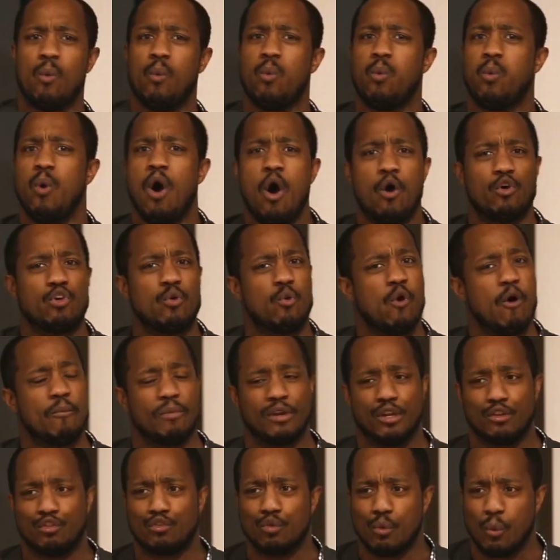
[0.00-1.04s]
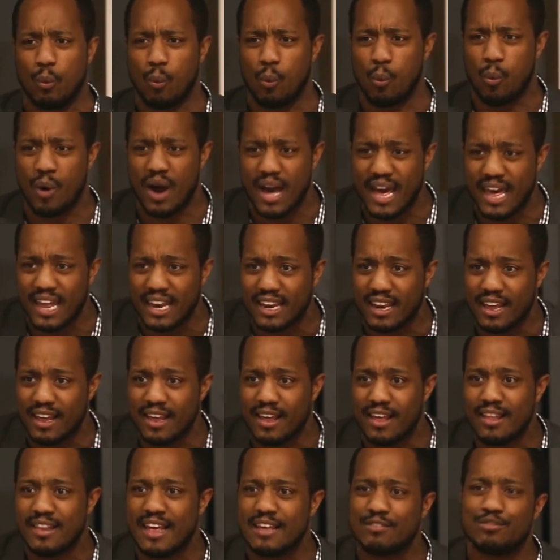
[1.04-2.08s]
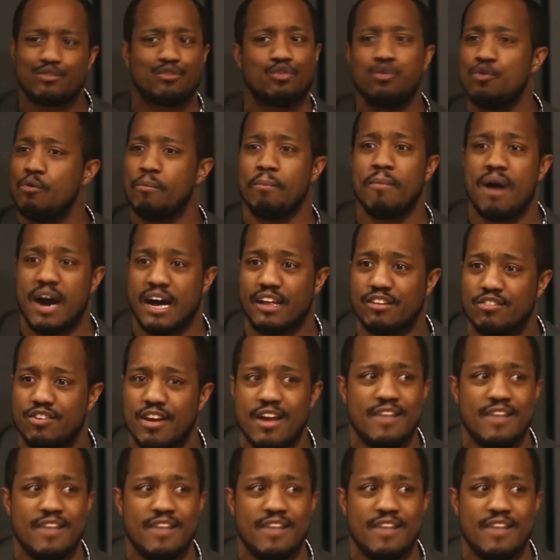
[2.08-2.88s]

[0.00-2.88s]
whoa, you want me to do what? That's too much.